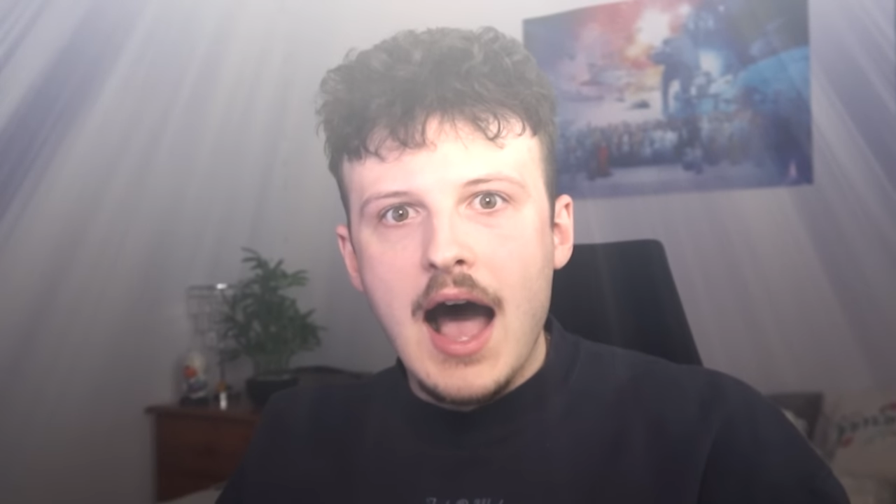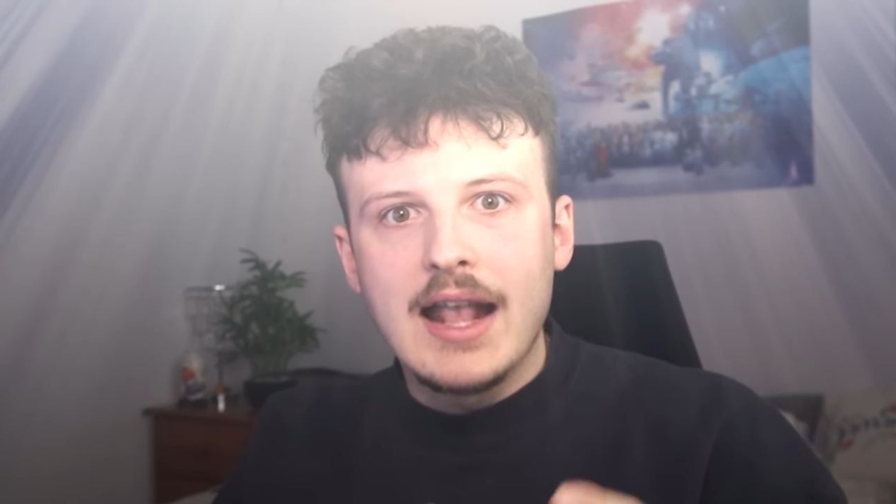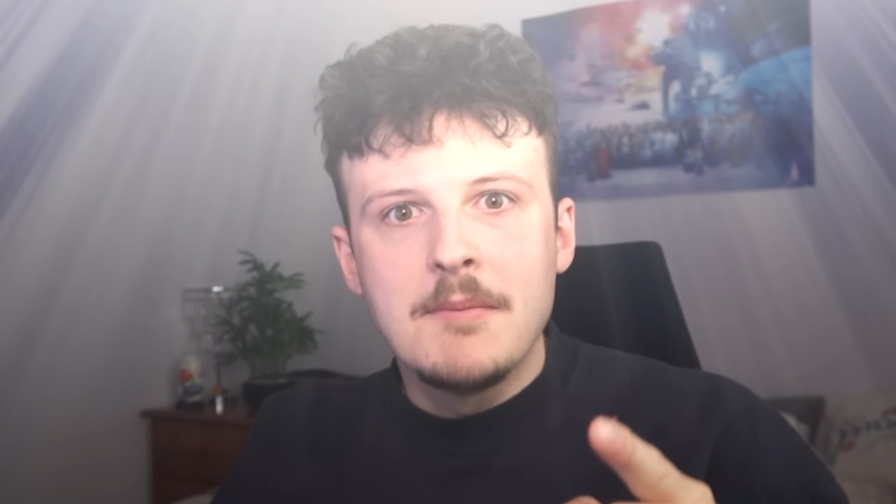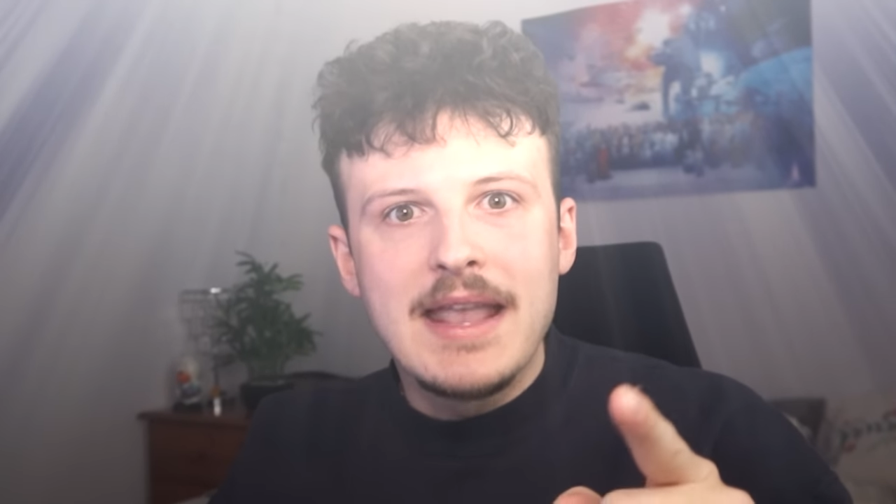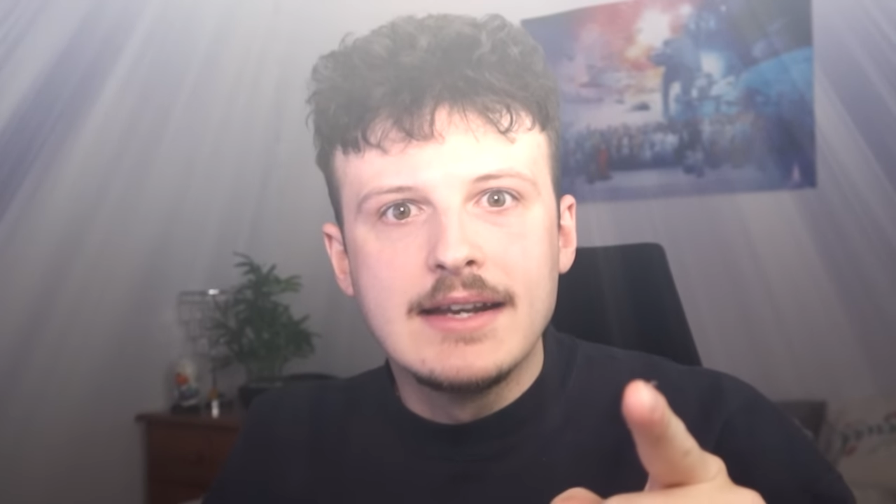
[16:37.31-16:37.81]
I
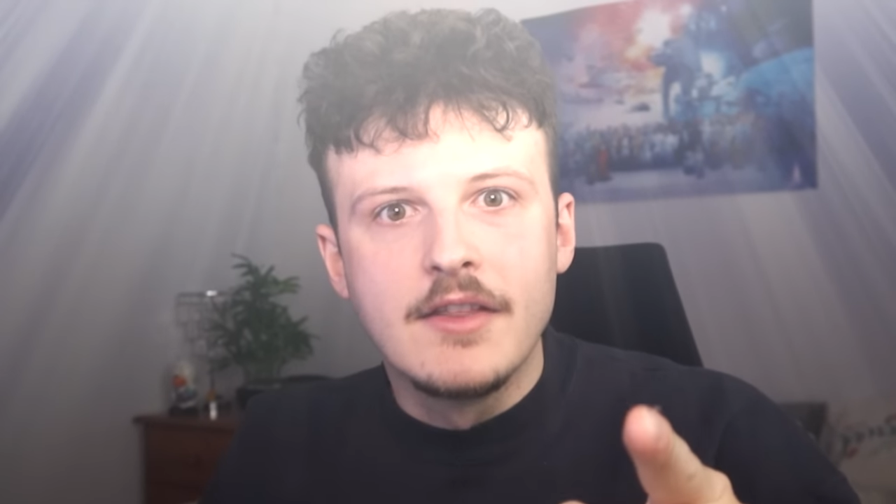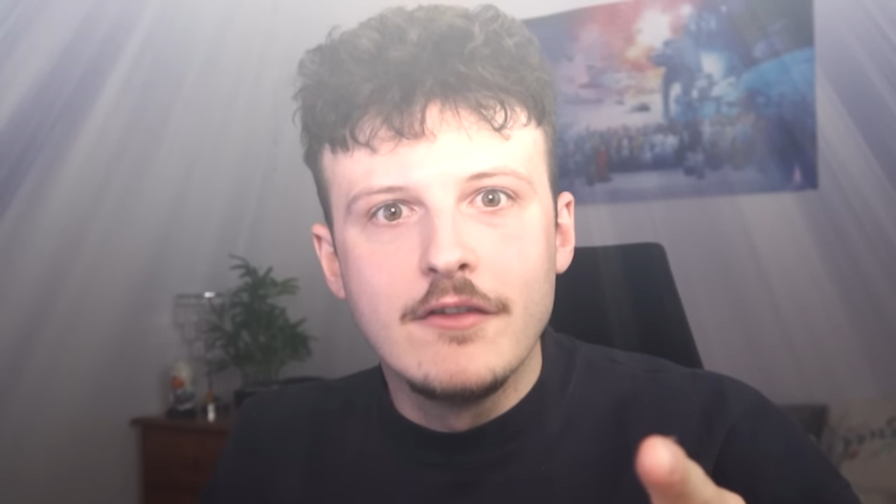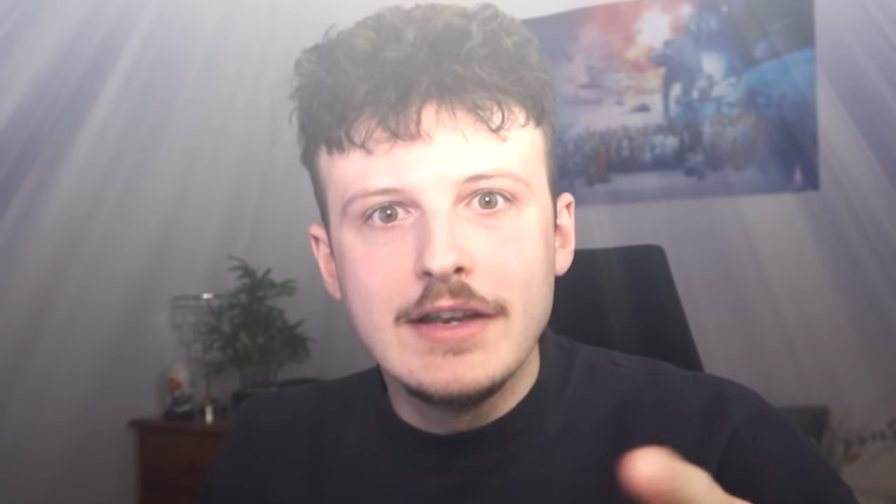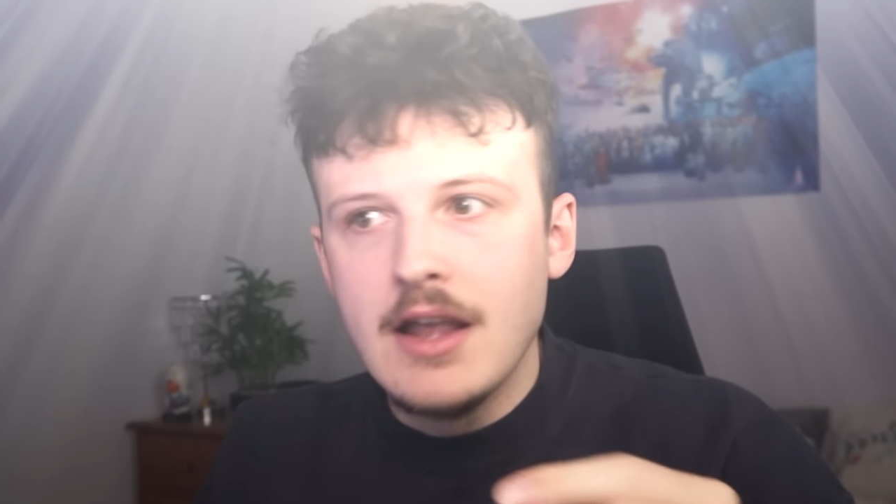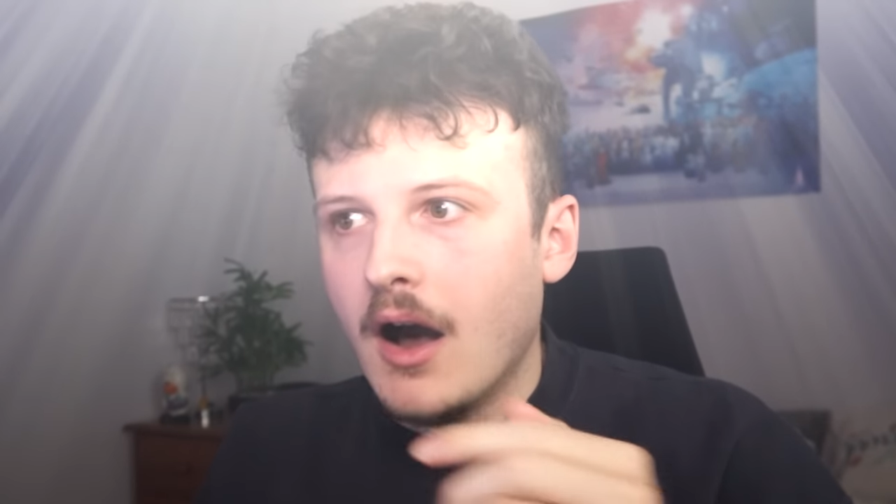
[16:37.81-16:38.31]
can make another
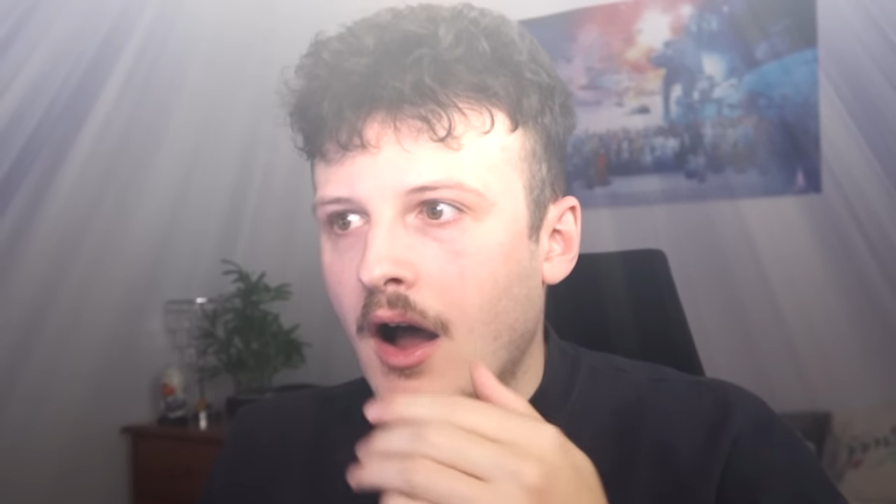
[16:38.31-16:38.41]
video!